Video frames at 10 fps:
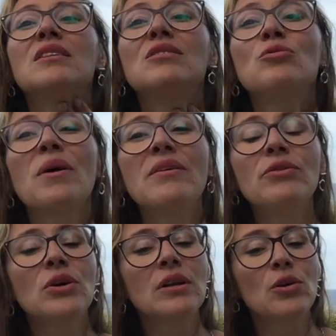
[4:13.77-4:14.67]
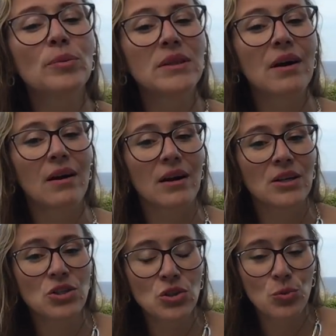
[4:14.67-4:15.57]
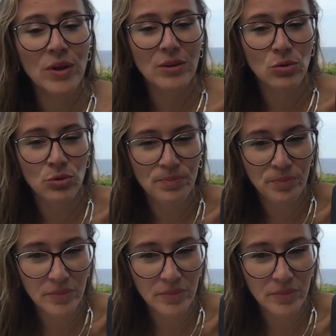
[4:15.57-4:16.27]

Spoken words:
You might feel a little bit dark. I just went through